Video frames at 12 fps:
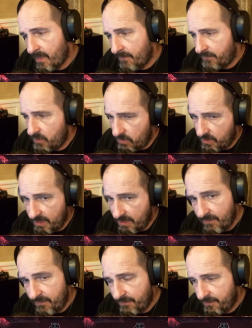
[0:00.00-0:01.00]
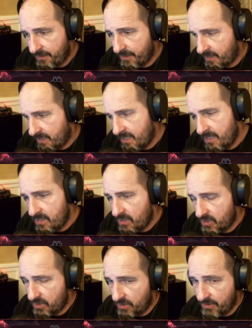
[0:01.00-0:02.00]
you give the keys
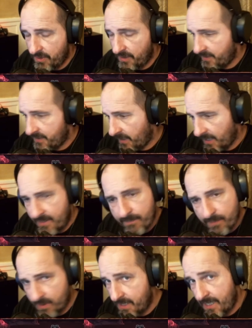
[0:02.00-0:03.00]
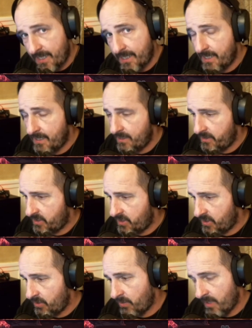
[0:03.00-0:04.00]
to the Lamborghini
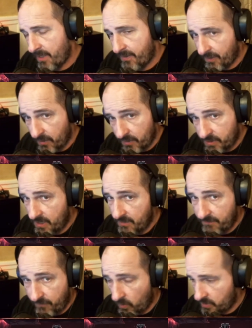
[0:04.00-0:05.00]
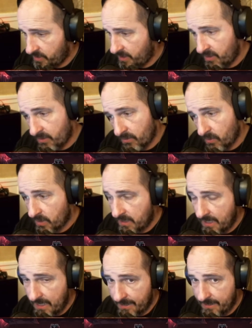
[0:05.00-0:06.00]
to a 13, 14-year-old
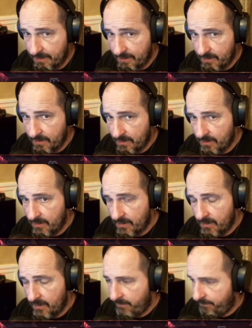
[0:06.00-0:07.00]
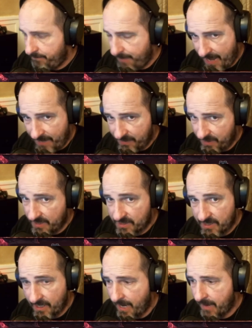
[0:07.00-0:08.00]
kid, bad things
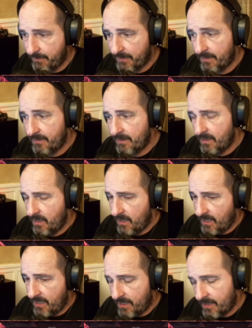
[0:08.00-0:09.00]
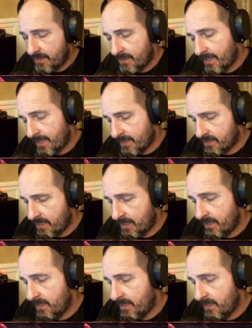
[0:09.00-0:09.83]
can happen. And like I said,